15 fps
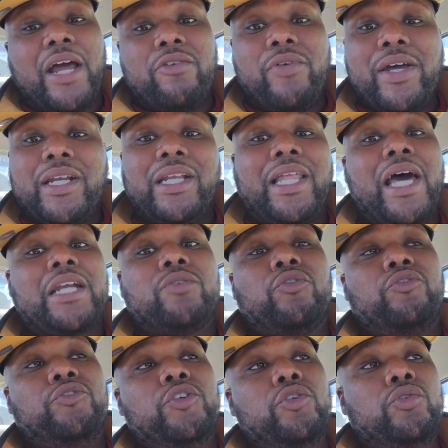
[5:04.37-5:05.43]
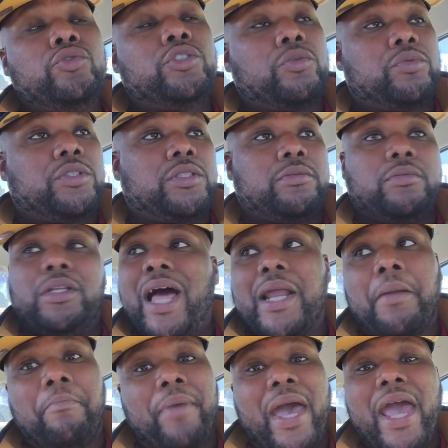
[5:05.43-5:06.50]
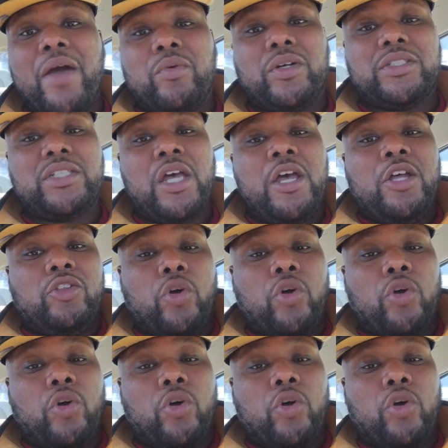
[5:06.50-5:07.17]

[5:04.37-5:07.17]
And I read a lot of reviews. There was a lot of bad ones.